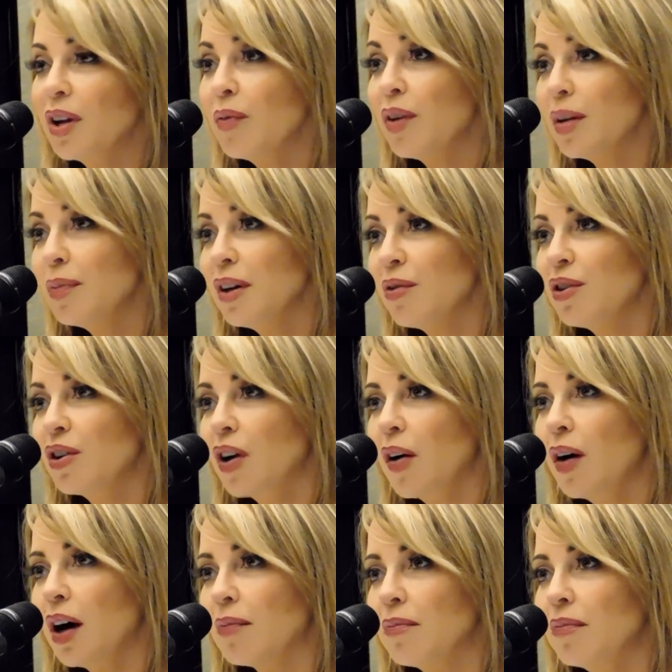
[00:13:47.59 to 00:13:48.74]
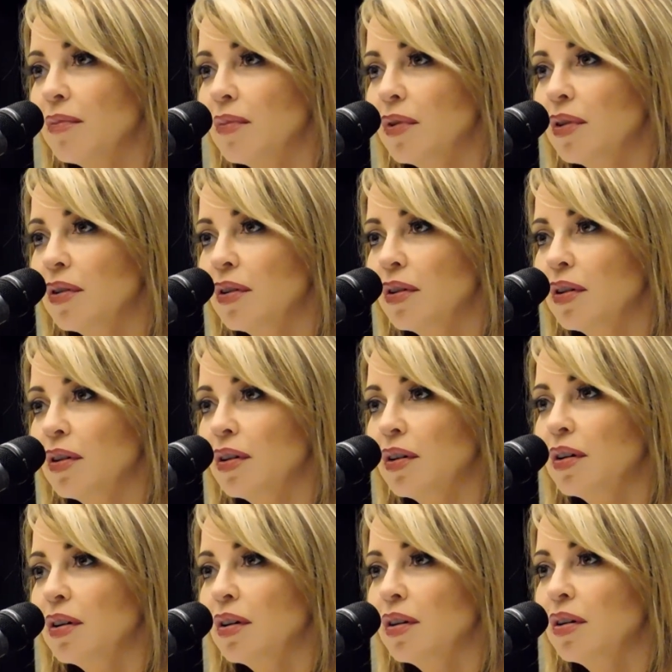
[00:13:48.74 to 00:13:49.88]
do you want to be when you grow up?
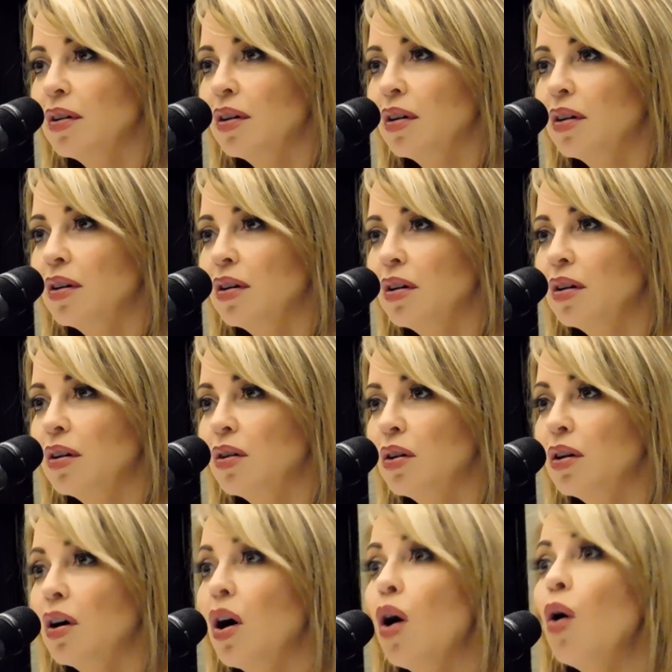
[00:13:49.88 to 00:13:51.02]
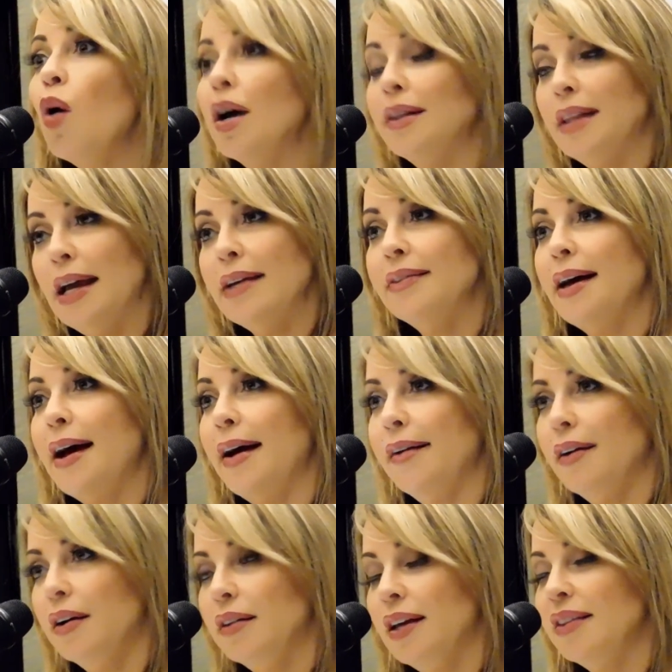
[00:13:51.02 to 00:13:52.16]
Something that helps animals. Oh, I like that. I
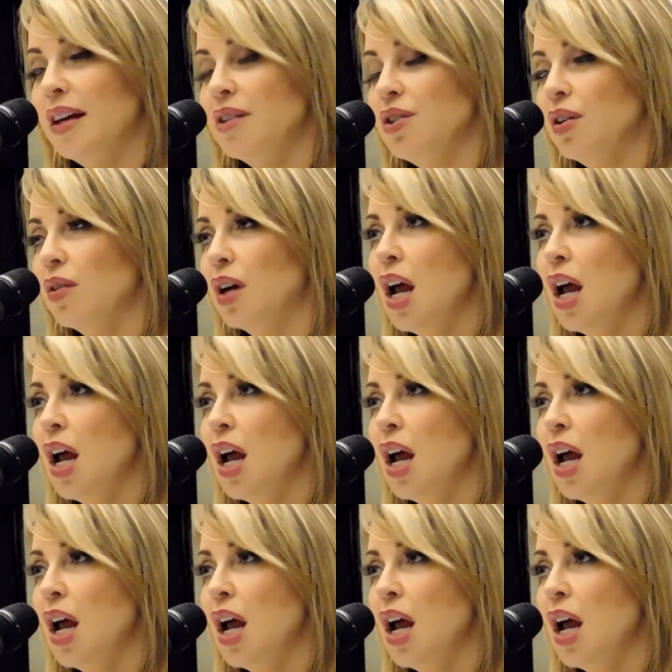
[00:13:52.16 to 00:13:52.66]
like that too.